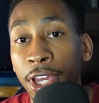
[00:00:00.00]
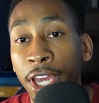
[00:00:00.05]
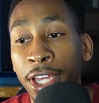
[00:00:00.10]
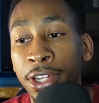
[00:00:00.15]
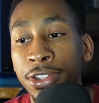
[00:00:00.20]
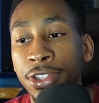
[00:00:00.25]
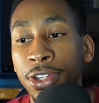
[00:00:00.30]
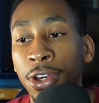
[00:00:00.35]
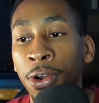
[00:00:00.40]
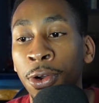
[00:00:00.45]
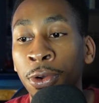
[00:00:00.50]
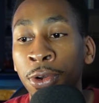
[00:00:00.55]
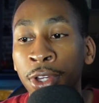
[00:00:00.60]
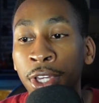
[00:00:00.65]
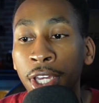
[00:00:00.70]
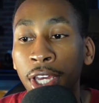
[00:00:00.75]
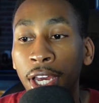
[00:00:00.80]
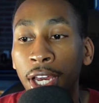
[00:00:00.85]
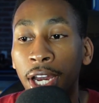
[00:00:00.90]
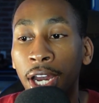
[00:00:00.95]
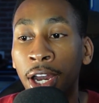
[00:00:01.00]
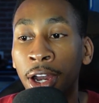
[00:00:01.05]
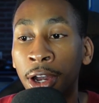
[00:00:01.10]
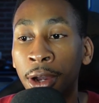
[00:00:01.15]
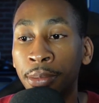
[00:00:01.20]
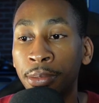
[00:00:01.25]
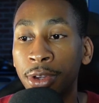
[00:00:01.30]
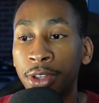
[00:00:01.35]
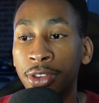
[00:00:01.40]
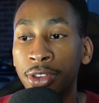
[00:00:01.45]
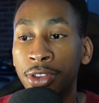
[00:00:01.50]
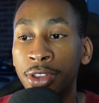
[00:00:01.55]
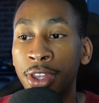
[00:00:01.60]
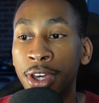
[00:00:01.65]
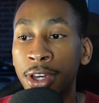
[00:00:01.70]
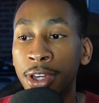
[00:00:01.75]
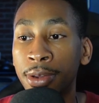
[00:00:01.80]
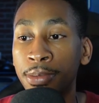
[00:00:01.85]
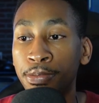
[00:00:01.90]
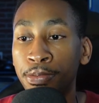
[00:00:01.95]
And so
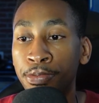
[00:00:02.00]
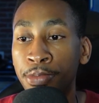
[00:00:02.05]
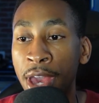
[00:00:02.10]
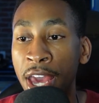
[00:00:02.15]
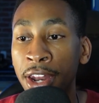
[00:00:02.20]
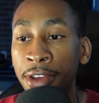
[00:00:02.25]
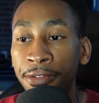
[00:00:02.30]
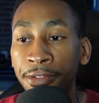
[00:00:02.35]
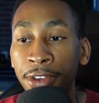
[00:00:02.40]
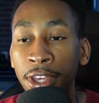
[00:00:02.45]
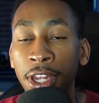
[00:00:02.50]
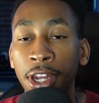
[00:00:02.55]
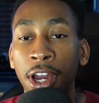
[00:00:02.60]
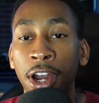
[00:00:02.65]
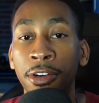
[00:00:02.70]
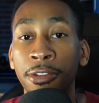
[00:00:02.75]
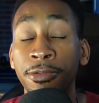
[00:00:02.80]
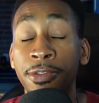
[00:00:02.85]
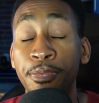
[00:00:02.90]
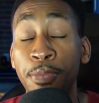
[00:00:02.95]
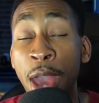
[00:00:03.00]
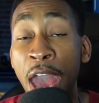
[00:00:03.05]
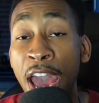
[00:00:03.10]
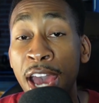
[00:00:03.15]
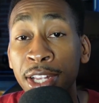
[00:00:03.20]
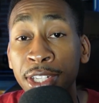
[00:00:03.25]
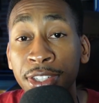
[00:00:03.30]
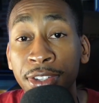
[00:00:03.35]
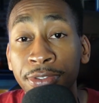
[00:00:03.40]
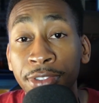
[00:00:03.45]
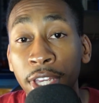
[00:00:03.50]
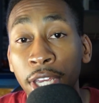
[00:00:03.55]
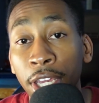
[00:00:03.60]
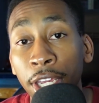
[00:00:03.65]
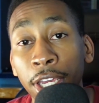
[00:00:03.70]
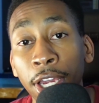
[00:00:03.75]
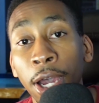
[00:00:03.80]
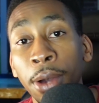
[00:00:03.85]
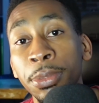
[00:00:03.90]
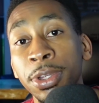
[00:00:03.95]
the benefit of passive
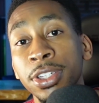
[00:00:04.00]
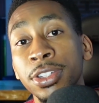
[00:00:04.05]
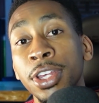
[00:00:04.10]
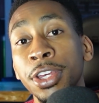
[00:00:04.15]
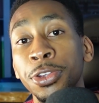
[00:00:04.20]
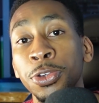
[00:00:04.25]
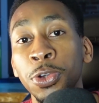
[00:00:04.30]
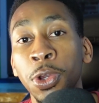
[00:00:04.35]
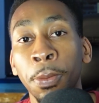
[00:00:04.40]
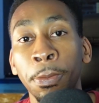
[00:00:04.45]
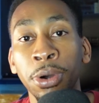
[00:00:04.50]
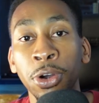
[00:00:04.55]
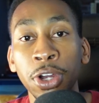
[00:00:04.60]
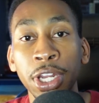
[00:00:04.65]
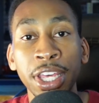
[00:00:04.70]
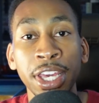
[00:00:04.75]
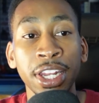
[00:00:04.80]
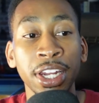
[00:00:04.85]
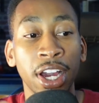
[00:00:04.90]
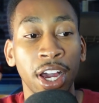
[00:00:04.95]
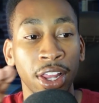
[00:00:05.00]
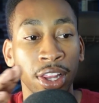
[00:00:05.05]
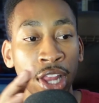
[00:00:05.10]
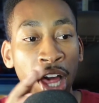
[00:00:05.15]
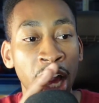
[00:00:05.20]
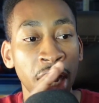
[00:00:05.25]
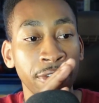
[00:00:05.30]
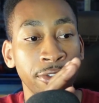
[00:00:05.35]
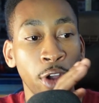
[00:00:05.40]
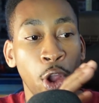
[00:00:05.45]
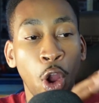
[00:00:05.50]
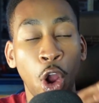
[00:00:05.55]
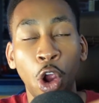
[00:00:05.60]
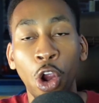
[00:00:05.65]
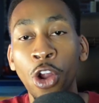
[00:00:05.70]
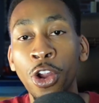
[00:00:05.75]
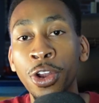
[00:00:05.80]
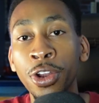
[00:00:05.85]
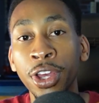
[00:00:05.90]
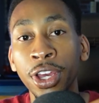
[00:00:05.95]
income is that you can put in a lot of
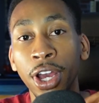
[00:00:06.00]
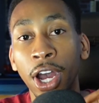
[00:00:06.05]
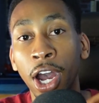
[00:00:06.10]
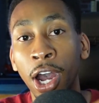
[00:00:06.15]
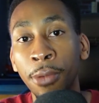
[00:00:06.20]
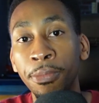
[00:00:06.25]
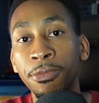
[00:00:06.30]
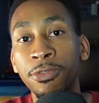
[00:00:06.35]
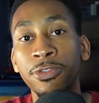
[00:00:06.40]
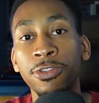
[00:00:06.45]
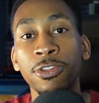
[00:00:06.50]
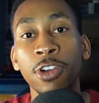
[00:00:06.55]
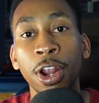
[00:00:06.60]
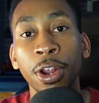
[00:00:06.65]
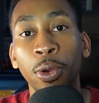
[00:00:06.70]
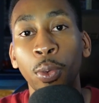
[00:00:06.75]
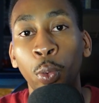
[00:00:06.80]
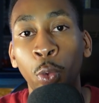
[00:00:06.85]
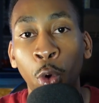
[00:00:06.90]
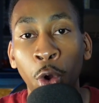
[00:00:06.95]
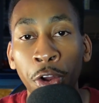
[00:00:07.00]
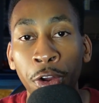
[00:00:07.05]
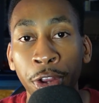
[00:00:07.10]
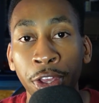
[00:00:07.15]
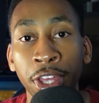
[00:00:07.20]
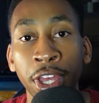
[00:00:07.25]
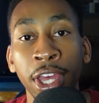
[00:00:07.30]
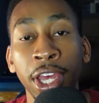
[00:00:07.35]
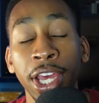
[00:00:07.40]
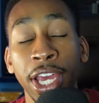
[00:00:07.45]
hard upfront work